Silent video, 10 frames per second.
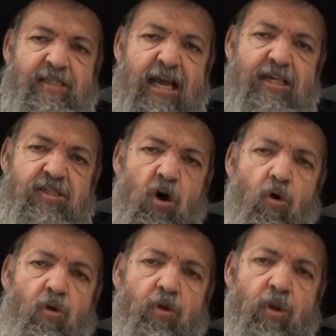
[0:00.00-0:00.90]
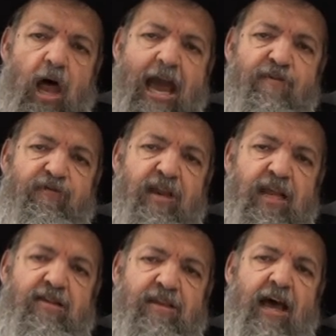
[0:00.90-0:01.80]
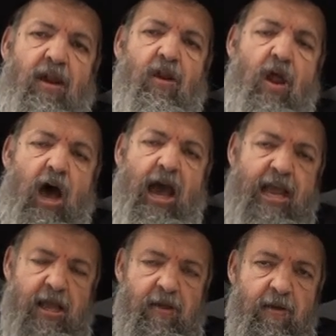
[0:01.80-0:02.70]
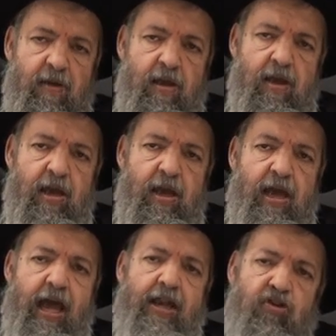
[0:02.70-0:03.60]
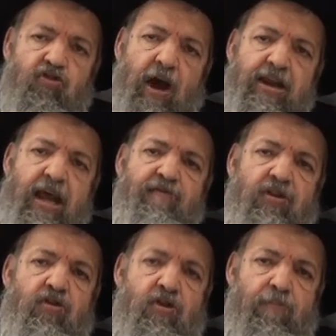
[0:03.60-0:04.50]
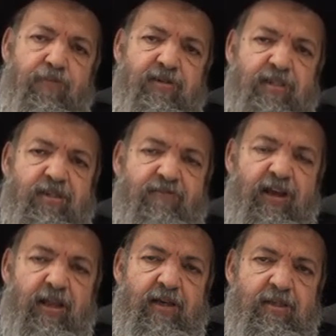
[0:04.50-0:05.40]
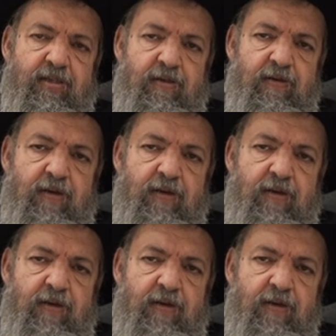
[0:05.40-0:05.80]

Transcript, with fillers: said his whole life he didn't tell a lie, and he tried never to hurt a person's feelings.